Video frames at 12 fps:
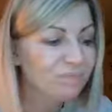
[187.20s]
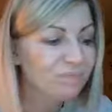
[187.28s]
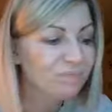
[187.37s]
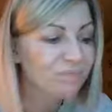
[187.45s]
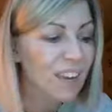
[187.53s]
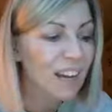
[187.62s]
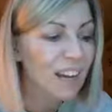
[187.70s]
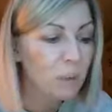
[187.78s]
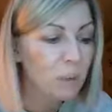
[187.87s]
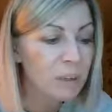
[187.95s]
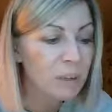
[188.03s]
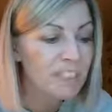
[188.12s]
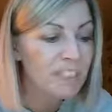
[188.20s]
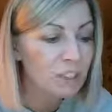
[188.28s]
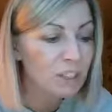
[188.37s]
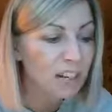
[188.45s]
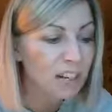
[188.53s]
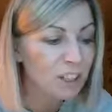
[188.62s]
and for being down to
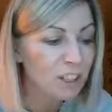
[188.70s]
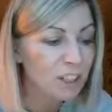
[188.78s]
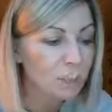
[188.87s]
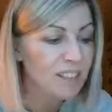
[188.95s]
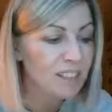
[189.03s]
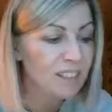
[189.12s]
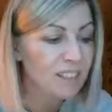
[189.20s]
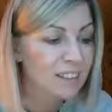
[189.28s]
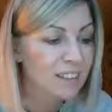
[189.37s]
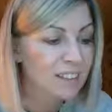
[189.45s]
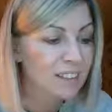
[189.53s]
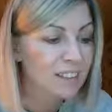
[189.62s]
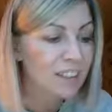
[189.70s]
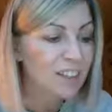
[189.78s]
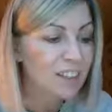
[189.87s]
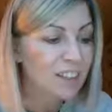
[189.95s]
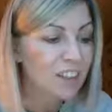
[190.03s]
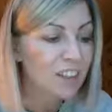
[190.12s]
earth person that are
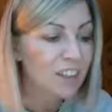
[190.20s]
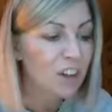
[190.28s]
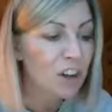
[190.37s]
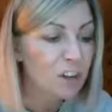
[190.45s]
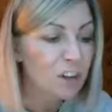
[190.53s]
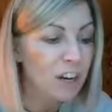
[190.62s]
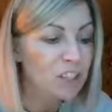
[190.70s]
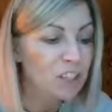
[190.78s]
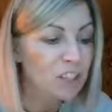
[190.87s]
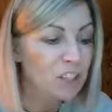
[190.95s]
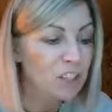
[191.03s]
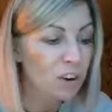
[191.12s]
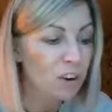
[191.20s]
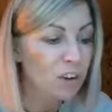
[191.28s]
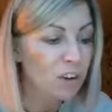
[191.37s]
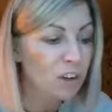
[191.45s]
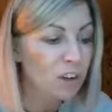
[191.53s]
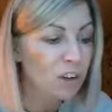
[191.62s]
not afraid to talk
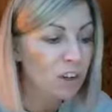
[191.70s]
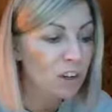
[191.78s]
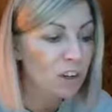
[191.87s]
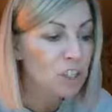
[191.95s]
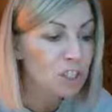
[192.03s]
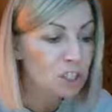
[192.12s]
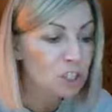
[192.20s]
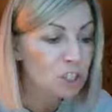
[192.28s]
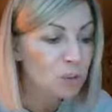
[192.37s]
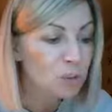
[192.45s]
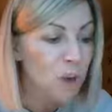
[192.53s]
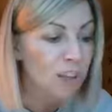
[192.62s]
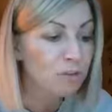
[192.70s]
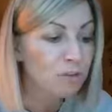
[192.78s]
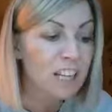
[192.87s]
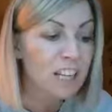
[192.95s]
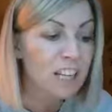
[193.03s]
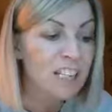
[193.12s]
to and afraid to
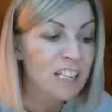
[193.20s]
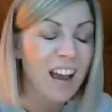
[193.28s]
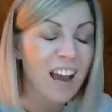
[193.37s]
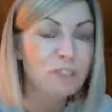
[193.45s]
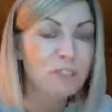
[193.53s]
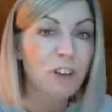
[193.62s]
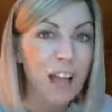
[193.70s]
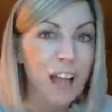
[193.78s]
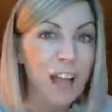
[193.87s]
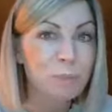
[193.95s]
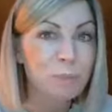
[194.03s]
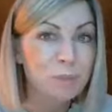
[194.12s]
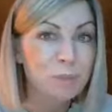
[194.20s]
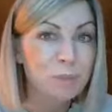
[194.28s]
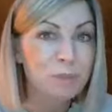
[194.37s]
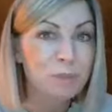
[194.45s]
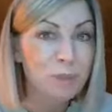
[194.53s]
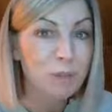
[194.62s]
ask for help, really
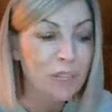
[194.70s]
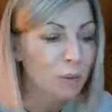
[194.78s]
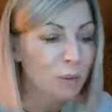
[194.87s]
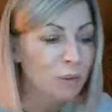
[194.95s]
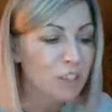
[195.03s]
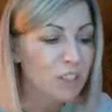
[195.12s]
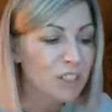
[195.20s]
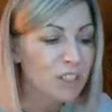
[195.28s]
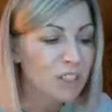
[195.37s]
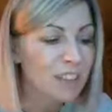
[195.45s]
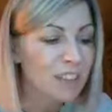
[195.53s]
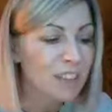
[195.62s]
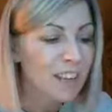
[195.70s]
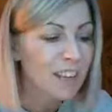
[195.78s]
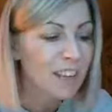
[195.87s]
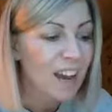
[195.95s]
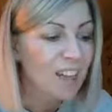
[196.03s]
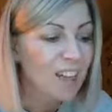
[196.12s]
important. And
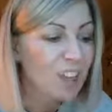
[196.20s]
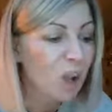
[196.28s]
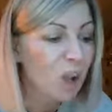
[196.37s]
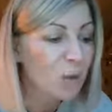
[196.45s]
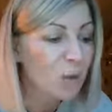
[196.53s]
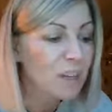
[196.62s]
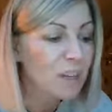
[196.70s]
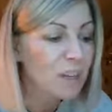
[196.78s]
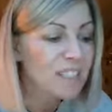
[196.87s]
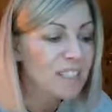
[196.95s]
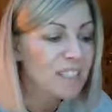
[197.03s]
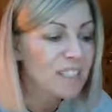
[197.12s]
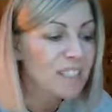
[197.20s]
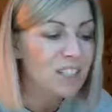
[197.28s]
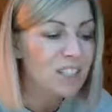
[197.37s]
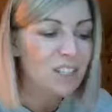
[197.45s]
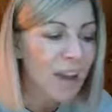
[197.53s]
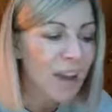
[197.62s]
she always is so
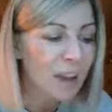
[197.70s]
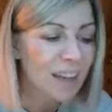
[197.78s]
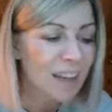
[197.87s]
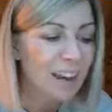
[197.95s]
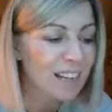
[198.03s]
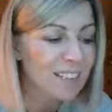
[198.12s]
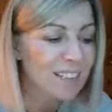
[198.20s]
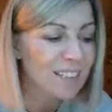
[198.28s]
calm and collected,